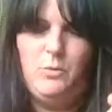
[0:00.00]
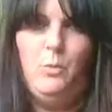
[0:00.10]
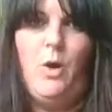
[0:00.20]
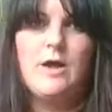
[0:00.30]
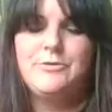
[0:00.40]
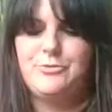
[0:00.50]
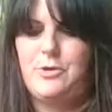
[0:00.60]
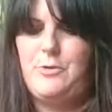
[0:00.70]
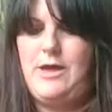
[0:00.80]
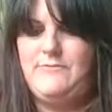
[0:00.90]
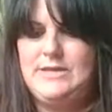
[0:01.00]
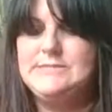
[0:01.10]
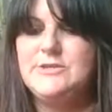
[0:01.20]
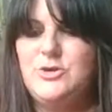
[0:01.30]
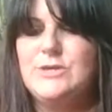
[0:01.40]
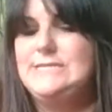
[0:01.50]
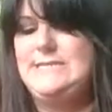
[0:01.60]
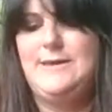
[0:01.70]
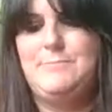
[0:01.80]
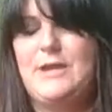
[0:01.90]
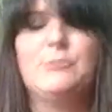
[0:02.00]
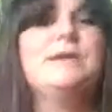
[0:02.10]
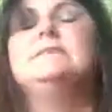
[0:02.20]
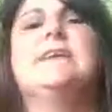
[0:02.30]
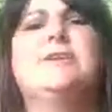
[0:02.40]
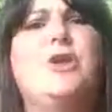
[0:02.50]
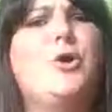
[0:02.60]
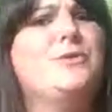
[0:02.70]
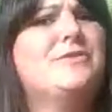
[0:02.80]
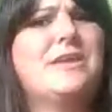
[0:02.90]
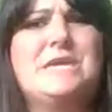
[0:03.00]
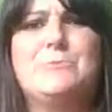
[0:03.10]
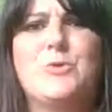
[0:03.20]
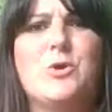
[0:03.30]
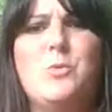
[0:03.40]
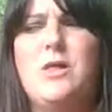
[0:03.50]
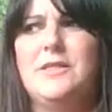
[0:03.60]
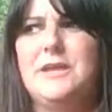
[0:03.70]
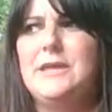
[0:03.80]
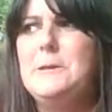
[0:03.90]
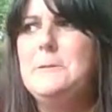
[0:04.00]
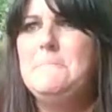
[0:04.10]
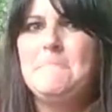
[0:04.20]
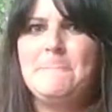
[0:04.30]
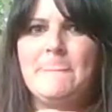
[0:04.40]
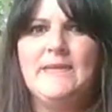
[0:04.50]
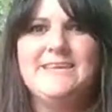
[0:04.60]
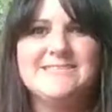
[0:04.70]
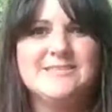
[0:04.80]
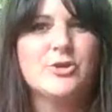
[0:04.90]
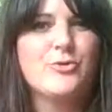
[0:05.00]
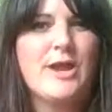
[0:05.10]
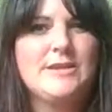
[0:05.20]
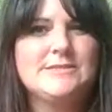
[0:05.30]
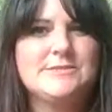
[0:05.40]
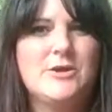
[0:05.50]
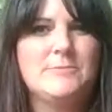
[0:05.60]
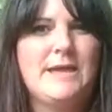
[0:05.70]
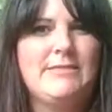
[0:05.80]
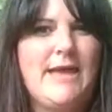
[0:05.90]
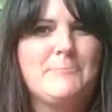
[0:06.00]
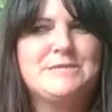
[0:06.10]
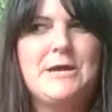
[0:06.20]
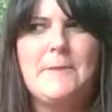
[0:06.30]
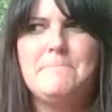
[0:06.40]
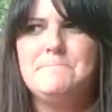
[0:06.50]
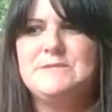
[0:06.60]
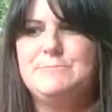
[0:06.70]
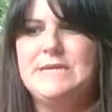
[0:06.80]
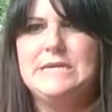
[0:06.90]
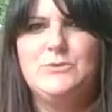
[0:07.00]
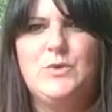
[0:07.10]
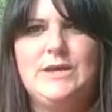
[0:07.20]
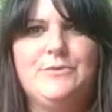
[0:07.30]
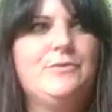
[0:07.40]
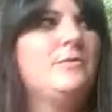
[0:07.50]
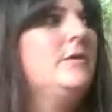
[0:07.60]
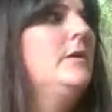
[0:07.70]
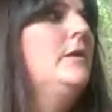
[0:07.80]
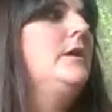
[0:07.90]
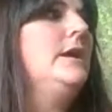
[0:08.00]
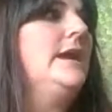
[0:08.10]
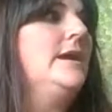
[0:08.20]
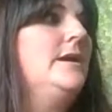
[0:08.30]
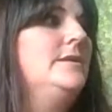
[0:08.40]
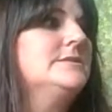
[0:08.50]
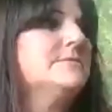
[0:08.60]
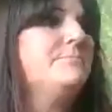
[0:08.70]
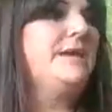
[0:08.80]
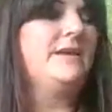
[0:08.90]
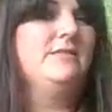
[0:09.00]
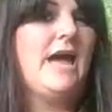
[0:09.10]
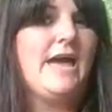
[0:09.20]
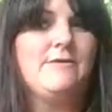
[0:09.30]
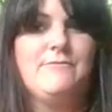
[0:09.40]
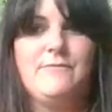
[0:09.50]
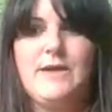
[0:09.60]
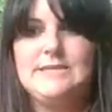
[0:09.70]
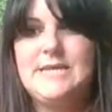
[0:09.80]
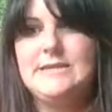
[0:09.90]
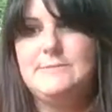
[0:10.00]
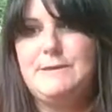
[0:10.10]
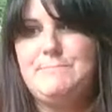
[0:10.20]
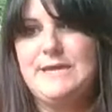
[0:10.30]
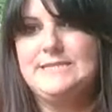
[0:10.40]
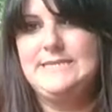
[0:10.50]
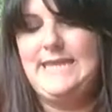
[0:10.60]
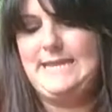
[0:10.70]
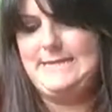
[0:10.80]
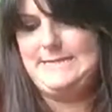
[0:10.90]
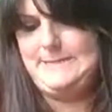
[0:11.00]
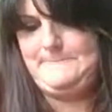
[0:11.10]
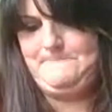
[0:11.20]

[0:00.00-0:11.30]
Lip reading: walkthrough of it so you can see it better, because I know that the camera quality isn't the greatest on my laptop to begin with. And being live, I tend to be pixelated.